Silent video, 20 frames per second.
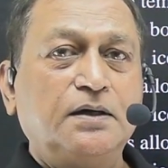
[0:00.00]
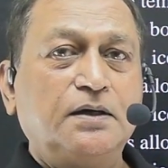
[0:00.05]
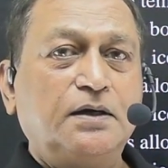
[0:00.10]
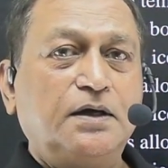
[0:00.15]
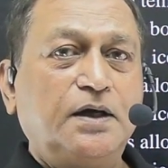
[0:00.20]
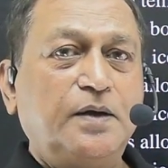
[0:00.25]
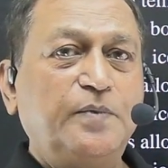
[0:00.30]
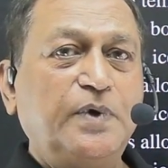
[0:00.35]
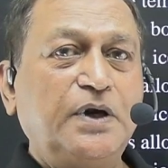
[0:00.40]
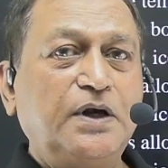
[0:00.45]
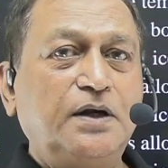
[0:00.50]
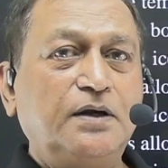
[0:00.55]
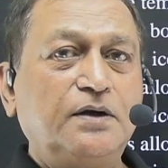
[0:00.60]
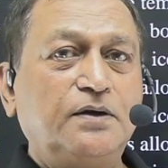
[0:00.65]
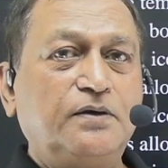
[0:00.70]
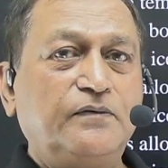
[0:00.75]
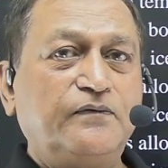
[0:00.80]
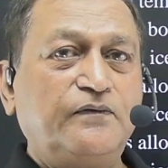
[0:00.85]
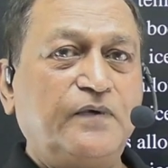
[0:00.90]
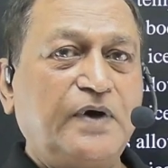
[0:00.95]
ml
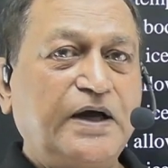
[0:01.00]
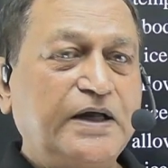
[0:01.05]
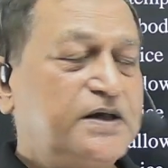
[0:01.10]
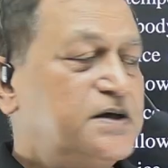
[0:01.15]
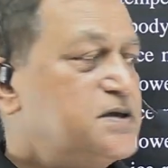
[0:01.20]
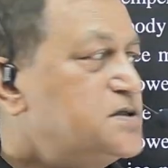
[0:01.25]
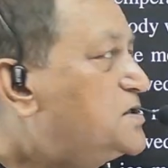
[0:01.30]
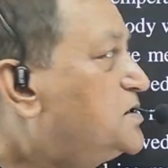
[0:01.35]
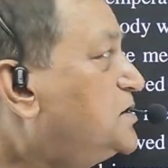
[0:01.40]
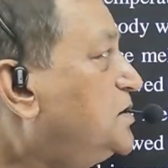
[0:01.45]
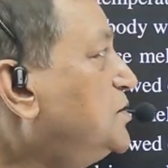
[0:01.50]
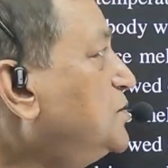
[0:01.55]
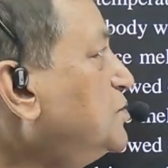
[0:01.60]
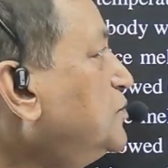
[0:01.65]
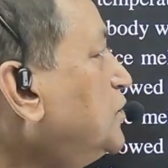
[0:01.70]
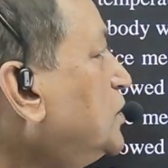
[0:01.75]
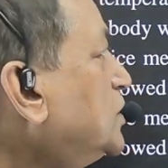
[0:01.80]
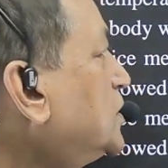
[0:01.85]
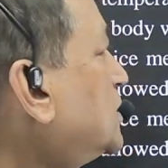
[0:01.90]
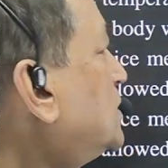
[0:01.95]
of ice into
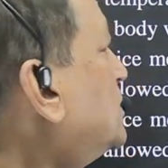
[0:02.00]
water